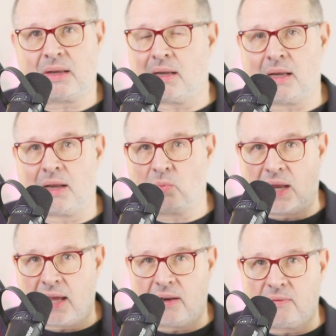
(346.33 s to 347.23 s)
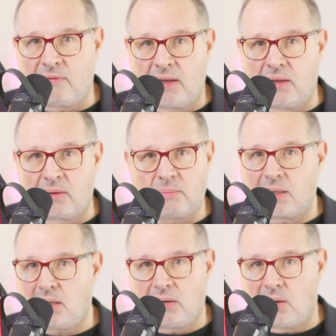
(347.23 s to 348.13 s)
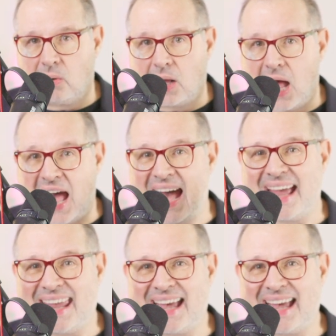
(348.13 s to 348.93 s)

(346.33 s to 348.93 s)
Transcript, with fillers: and, and we had, a, you know, a high,